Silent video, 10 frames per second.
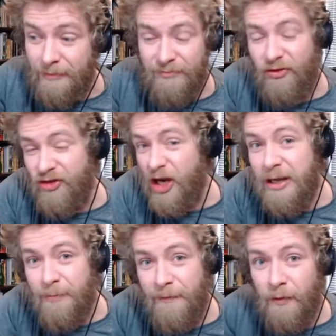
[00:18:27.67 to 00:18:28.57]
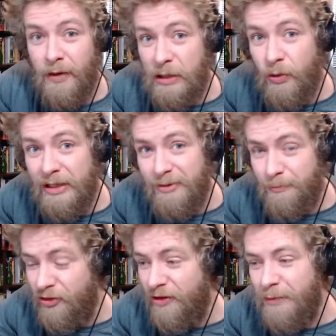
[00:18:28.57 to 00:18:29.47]
Jake before he quit to
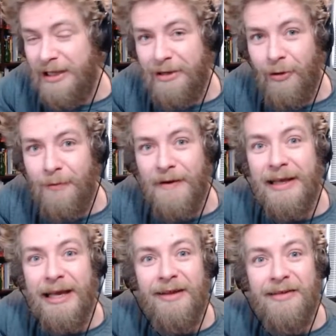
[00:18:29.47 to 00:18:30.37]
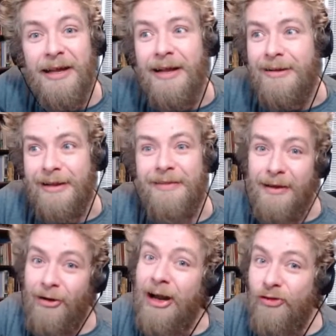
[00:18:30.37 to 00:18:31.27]
just play golf, I guess. Like,
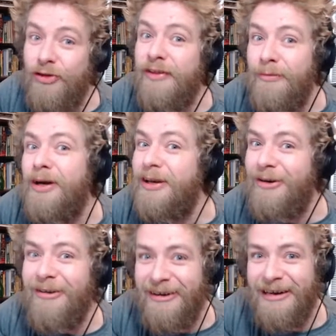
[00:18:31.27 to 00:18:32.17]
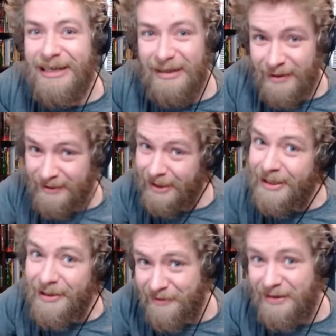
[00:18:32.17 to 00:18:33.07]
they're actually the minority in the
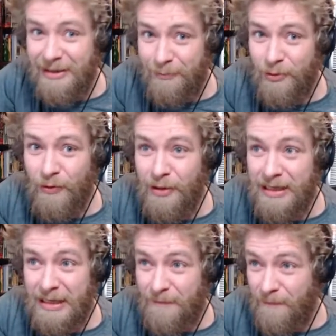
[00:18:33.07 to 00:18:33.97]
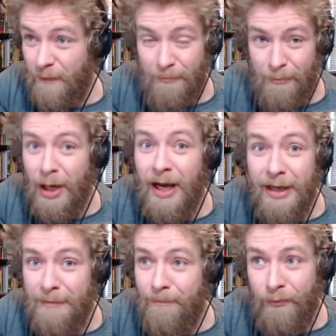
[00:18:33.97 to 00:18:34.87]
Dynasty community, from
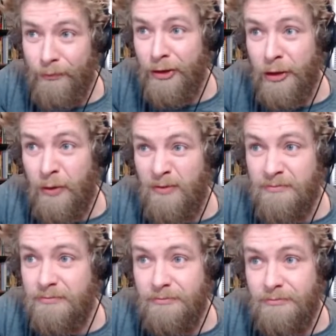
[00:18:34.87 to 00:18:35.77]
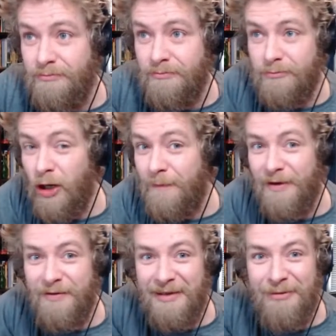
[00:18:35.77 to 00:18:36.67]
my,
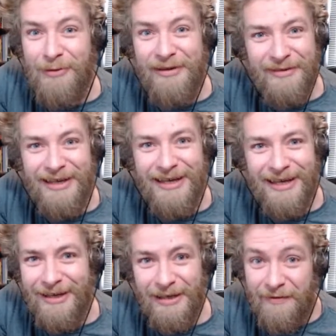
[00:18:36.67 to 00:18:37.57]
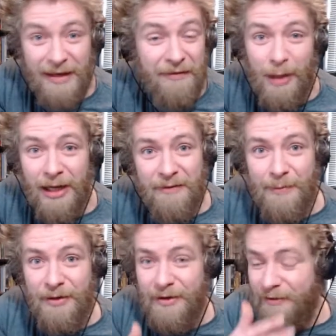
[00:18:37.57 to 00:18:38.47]
obviously reasoning, at least. That's my
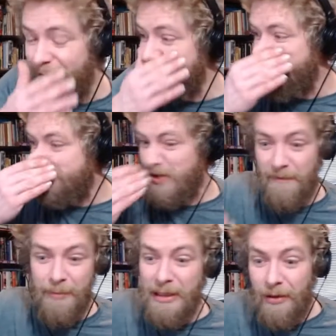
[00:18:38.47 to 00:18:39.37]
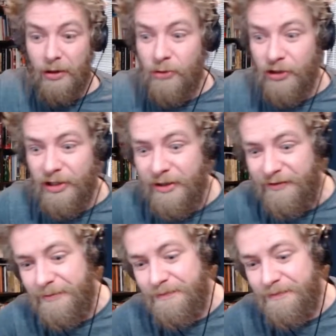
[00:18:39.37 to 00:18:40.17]
experience. I've met a lot more nerds.